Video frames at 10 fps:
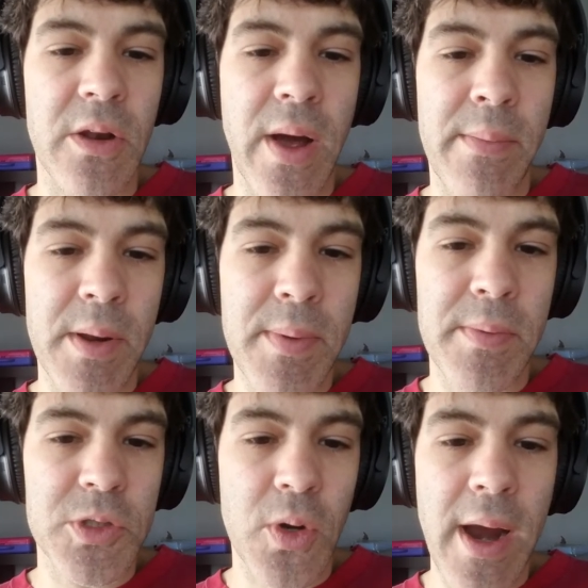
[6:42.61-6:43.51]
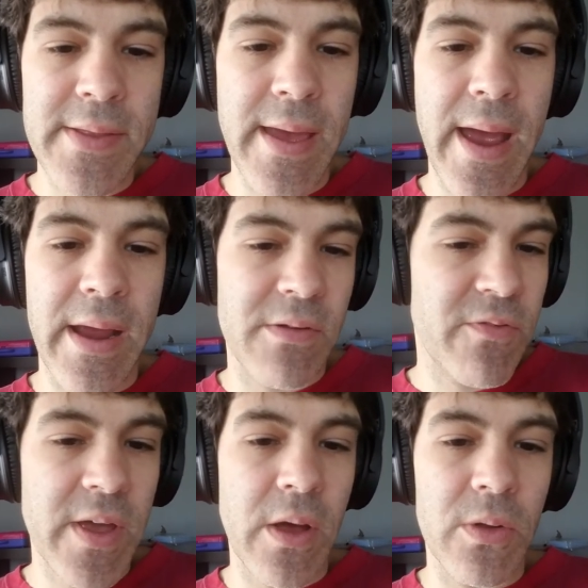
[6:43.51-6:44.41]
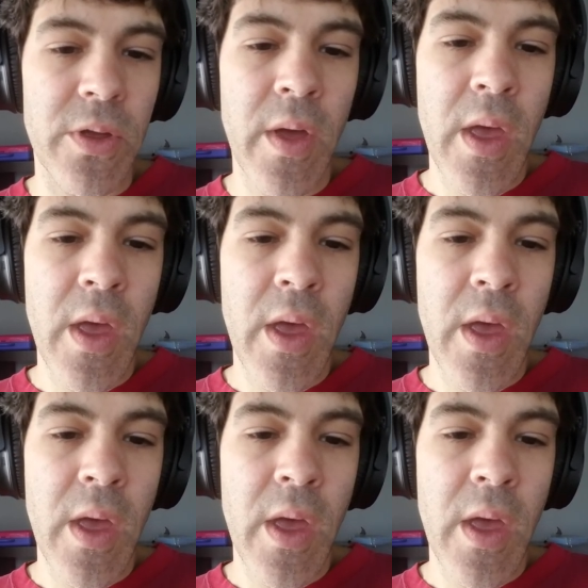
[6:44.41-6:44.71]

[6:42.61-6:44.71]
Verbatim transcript: You know, how many people tried that and failed